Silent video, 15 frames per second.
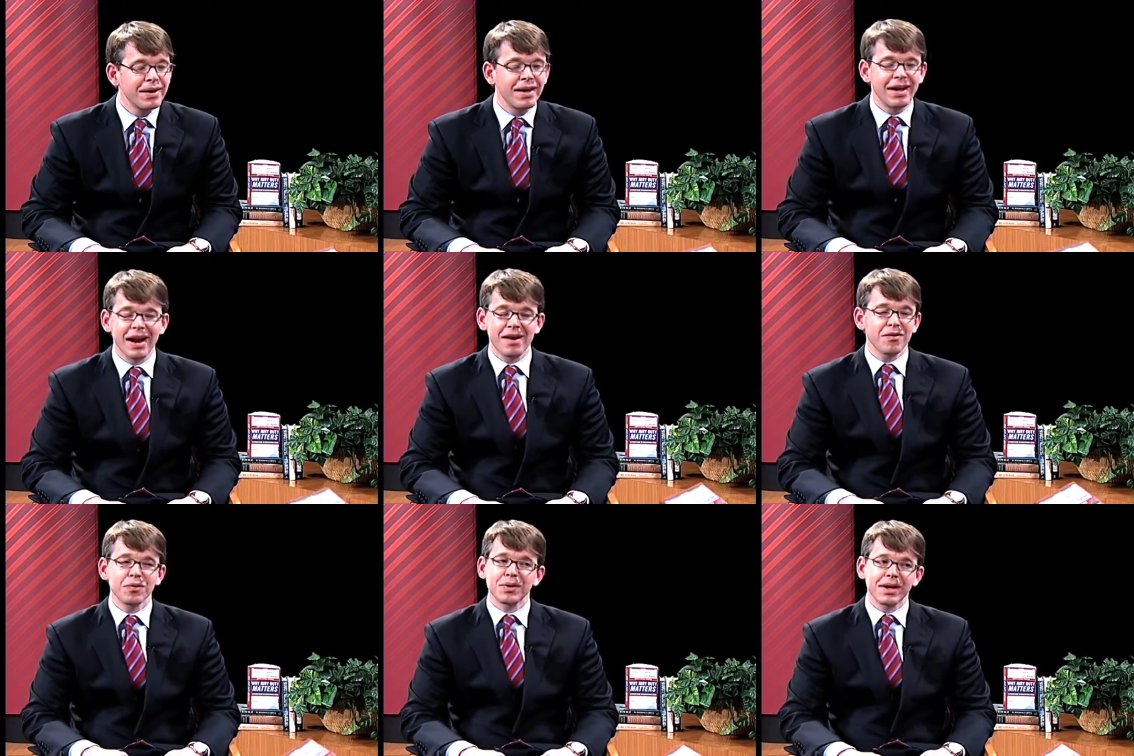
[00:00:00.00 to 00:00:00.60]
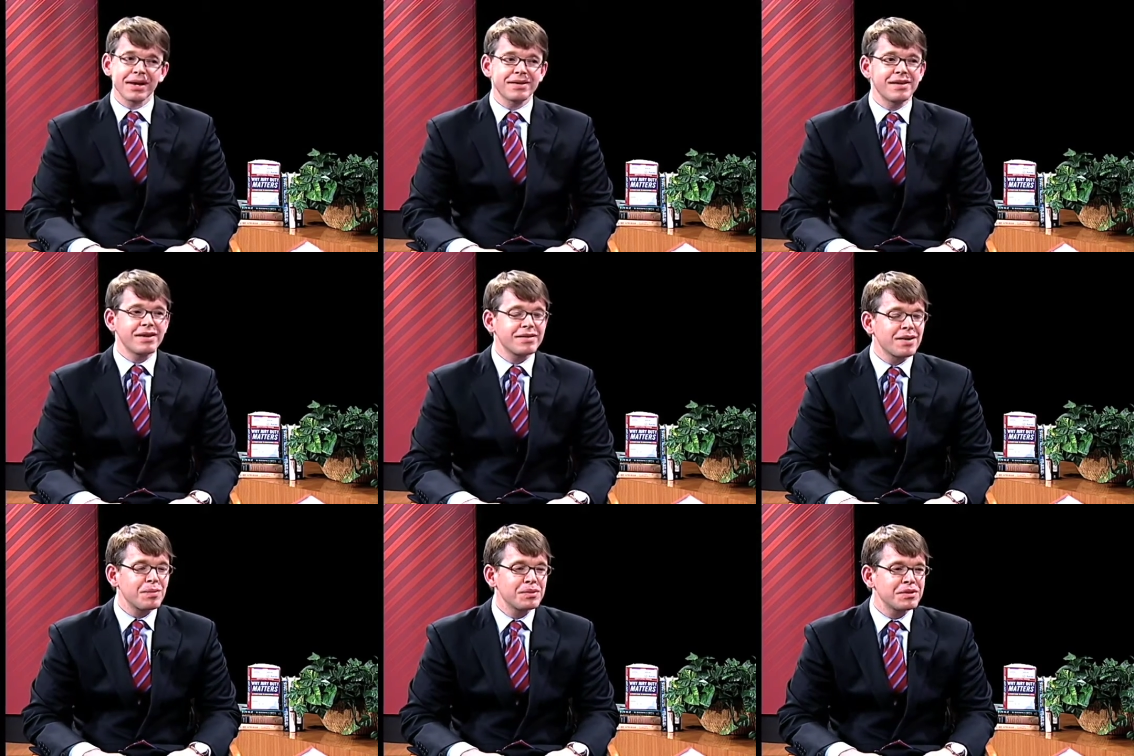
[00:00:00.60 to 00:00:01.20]
and everyone gets that
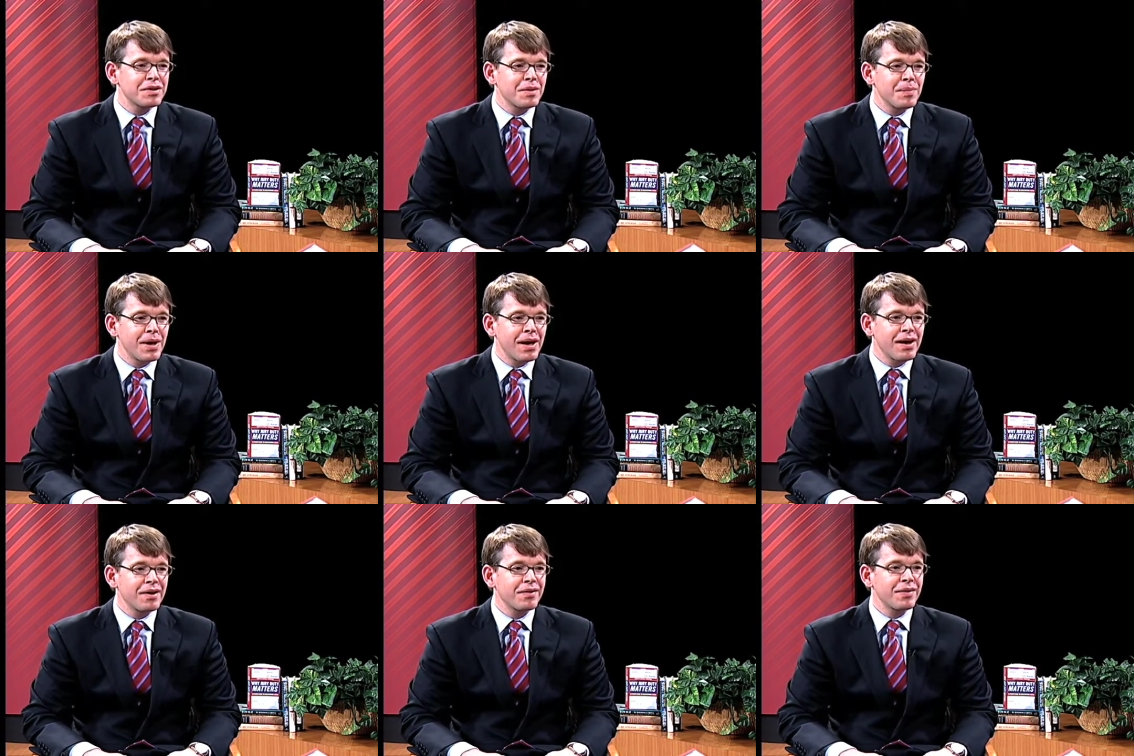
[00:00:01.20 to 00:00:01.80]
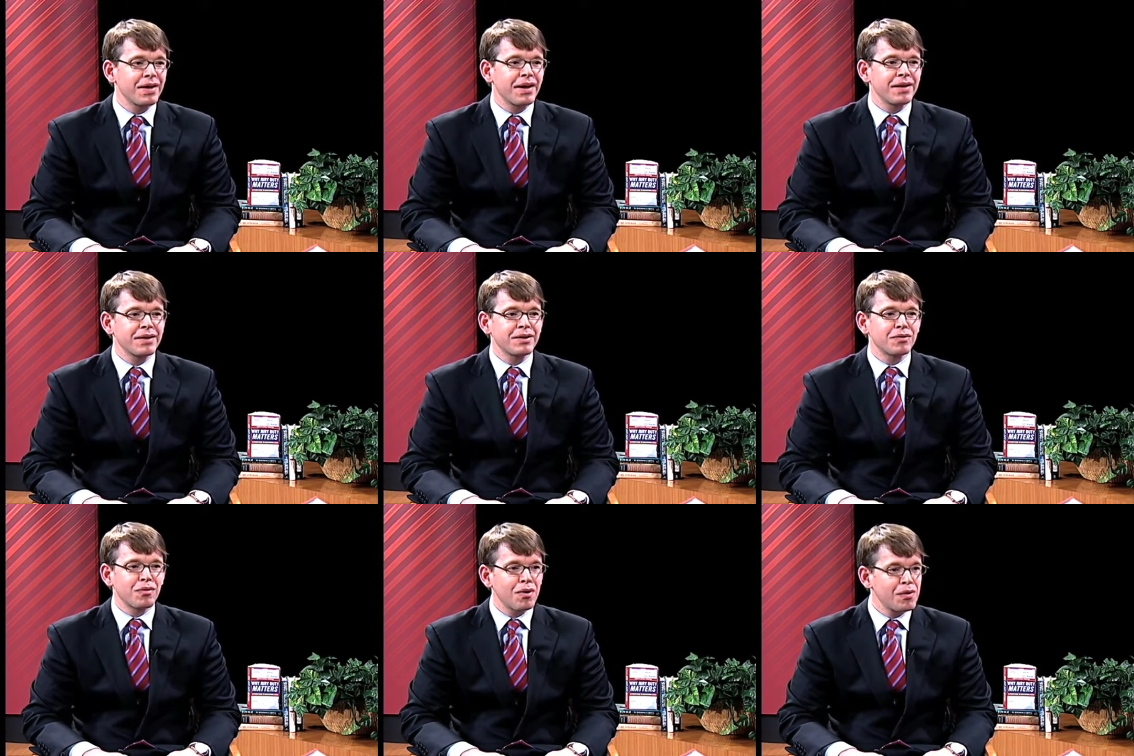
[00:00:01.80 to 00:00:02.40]
summons in the mail and they
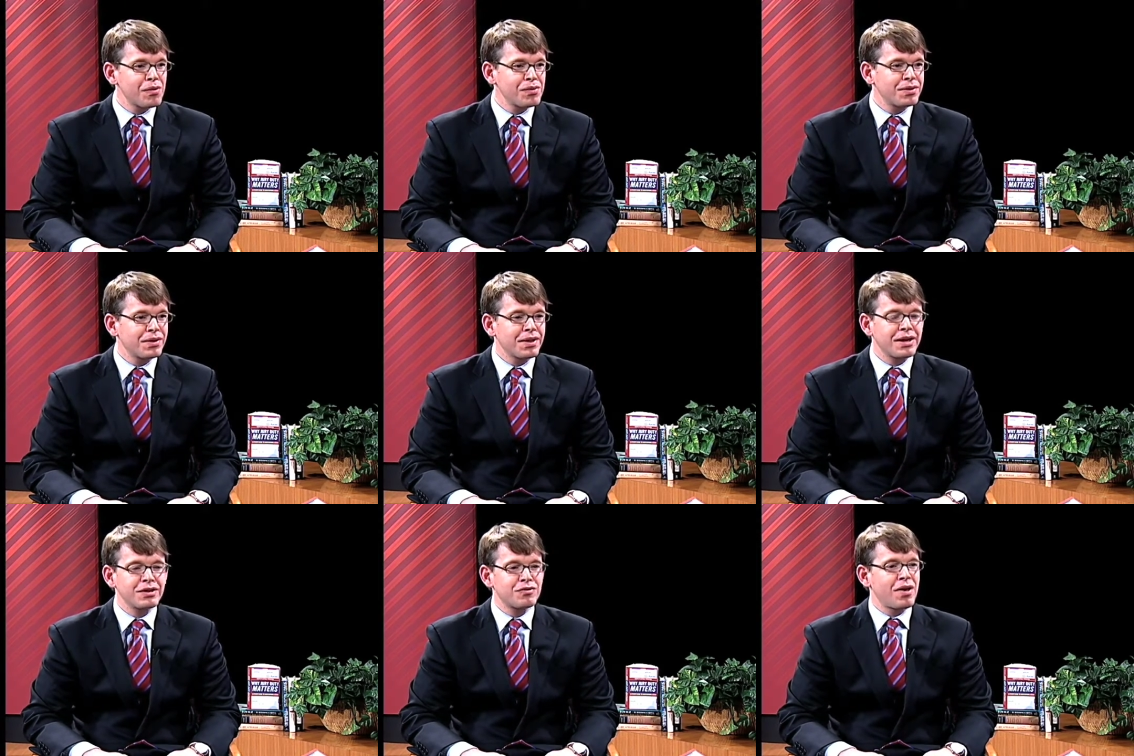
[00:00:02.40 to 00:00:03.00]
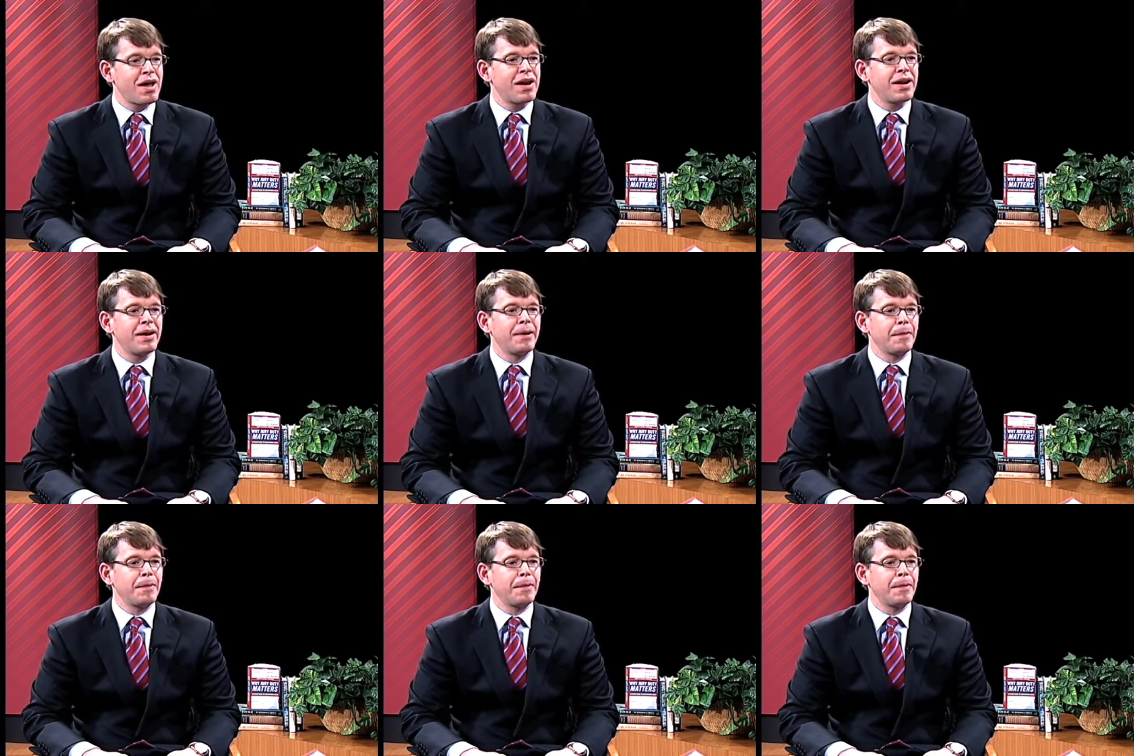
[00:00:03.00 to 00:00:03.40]
groan and they dread it.